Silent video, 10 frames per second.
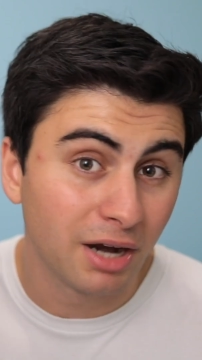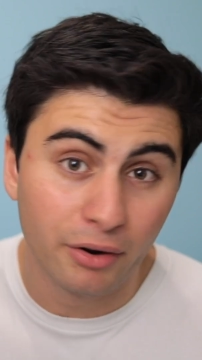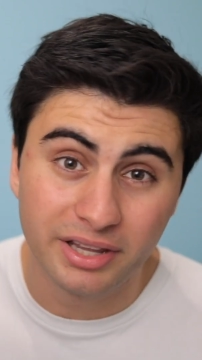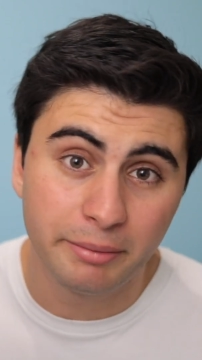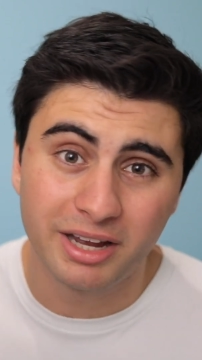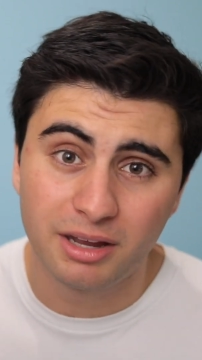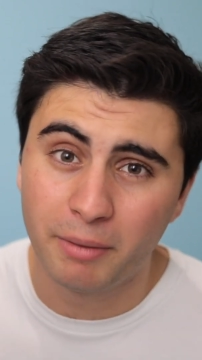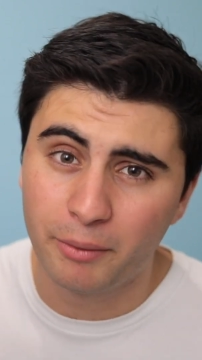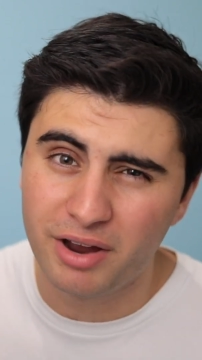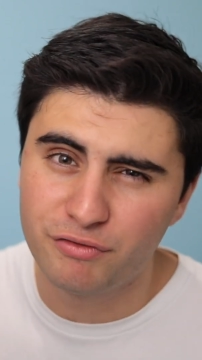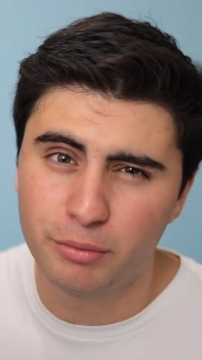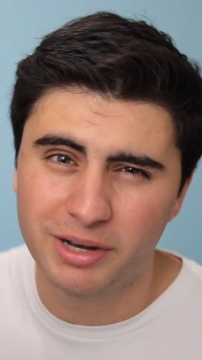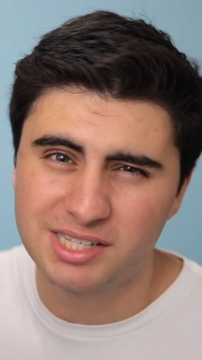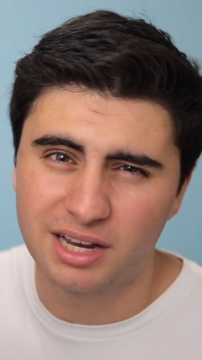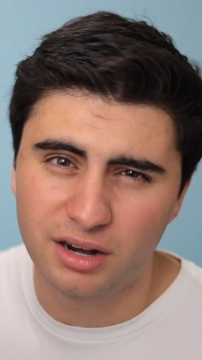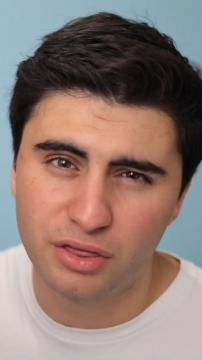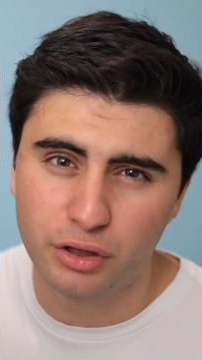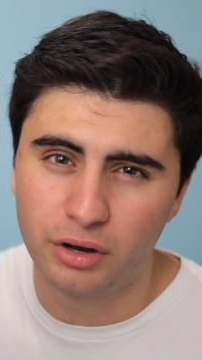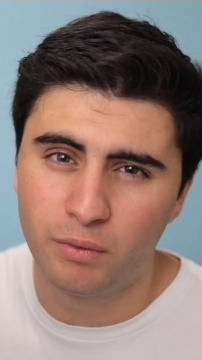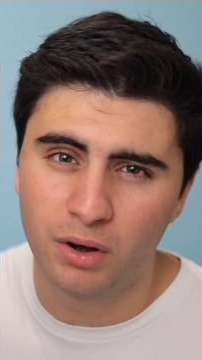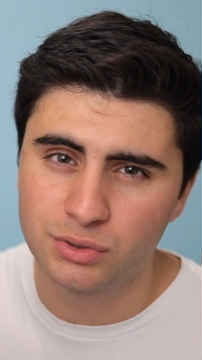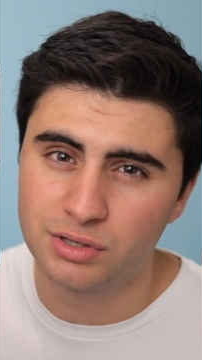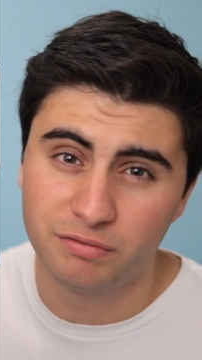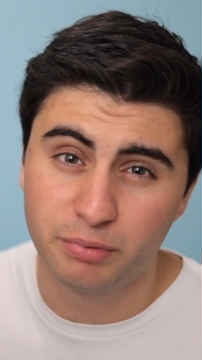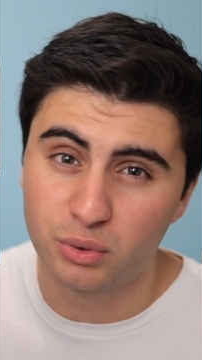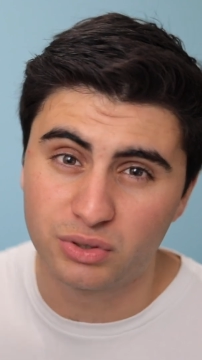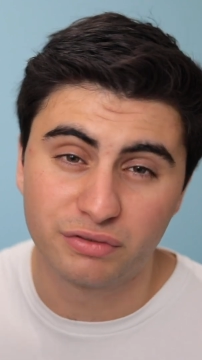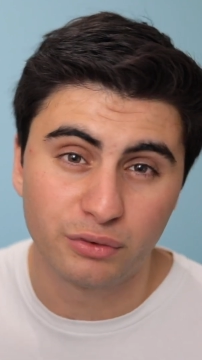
currently making my way through my second and third rolls of Portra